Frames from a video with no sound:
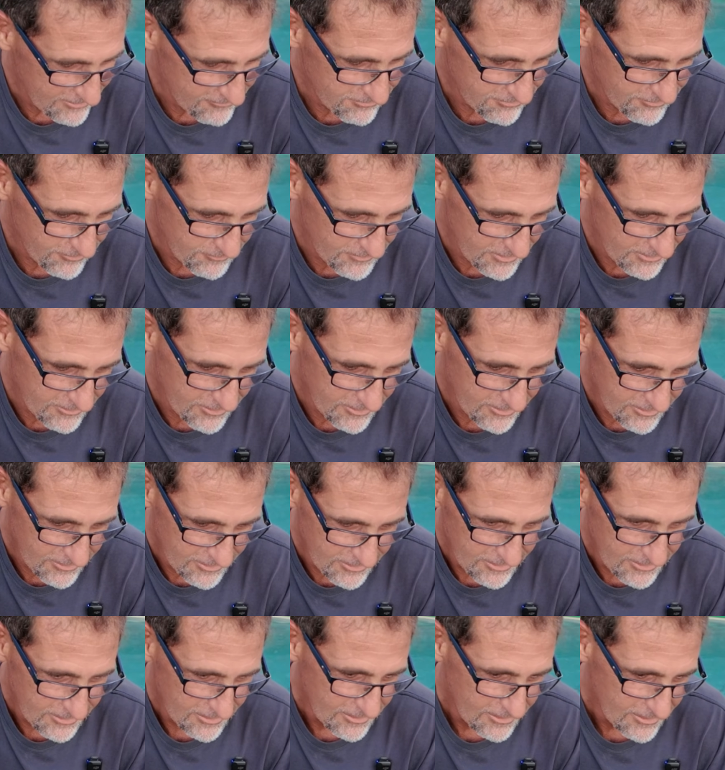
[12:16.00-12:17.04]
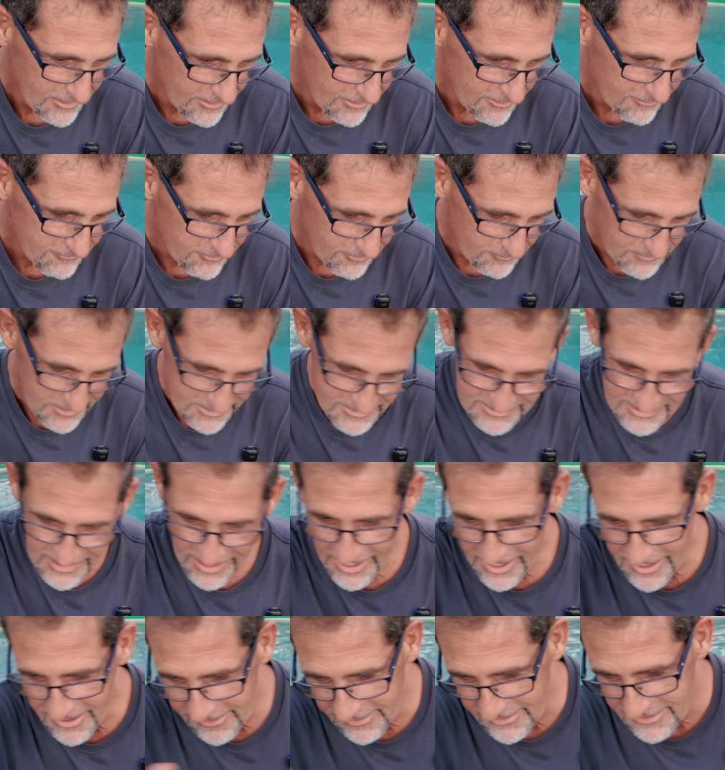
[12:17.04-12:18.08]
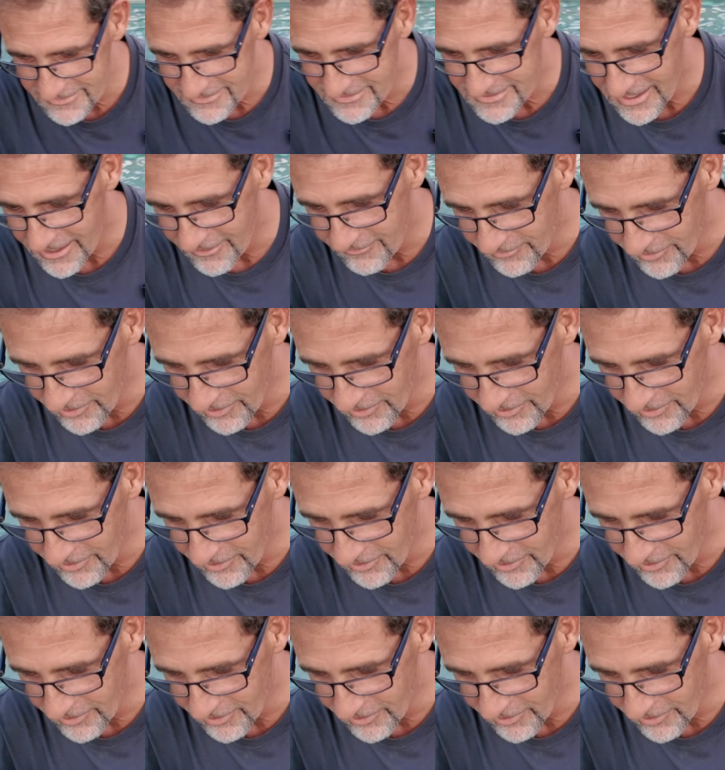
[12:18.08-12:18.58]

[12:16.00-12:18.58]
in from the tongue. Is that